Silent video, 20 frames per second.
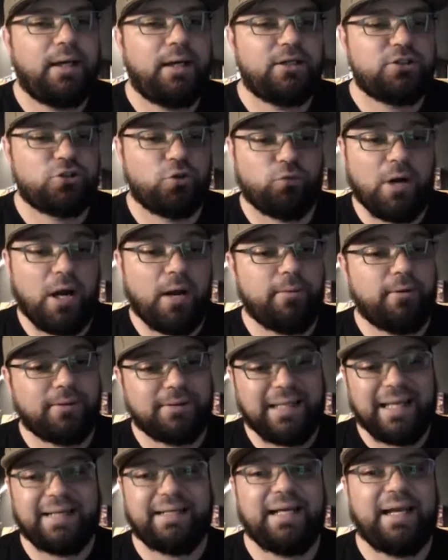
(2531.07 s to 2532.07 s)
So Robert,
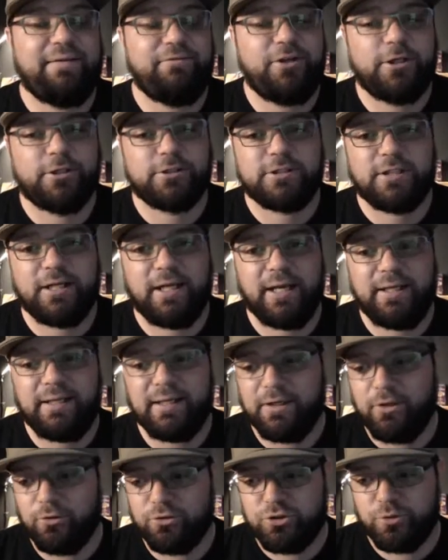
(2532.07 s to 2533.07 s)
glad to have you here tonight.
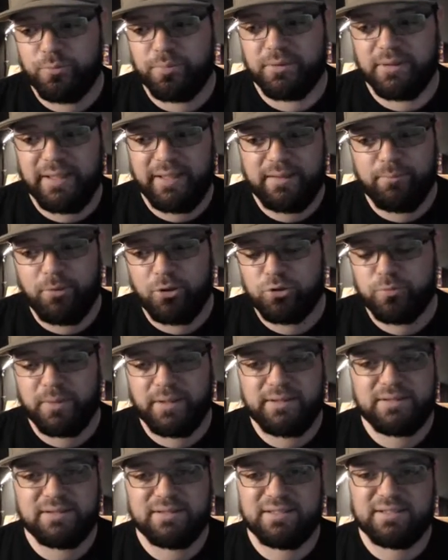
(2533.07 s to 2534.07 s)
I know it's super late in most
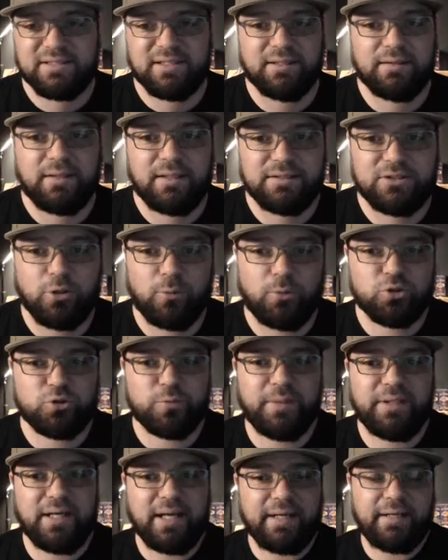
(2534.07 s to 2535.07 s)
places. It's almost
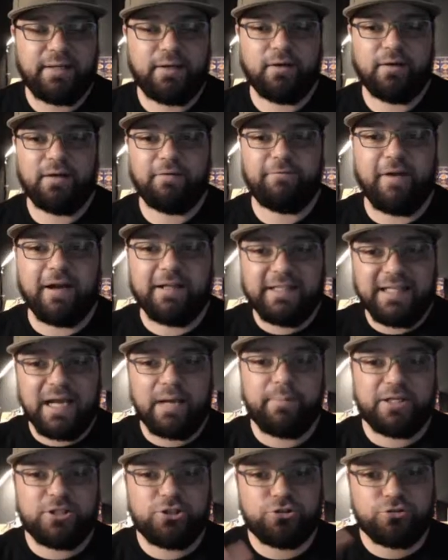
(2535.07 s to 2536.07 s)
midnight here. I finally
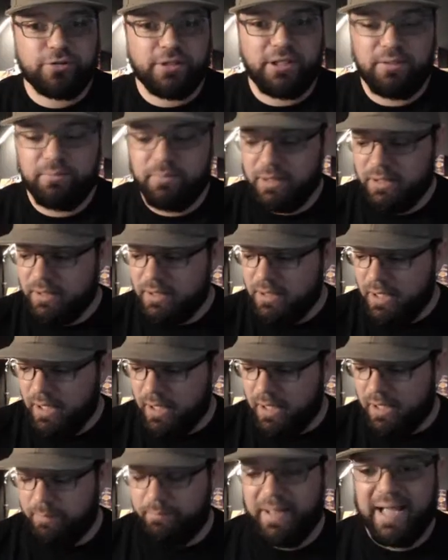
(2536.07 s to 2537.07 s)
got my stream
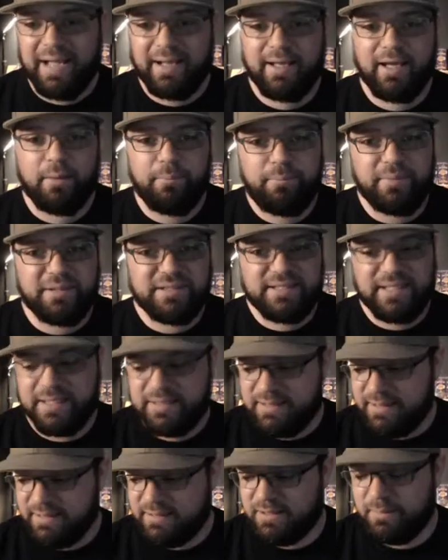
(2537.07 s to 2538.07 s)
back up, been
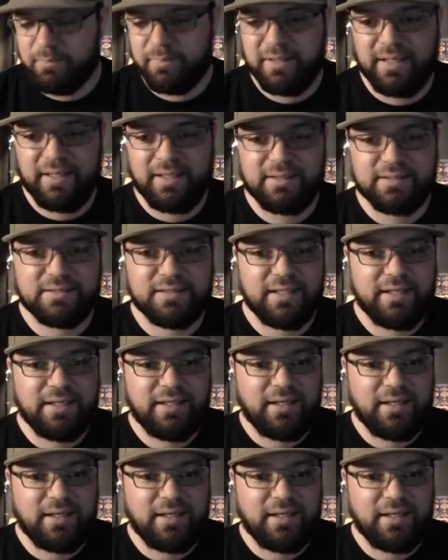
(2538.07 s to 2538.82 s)
testing some things.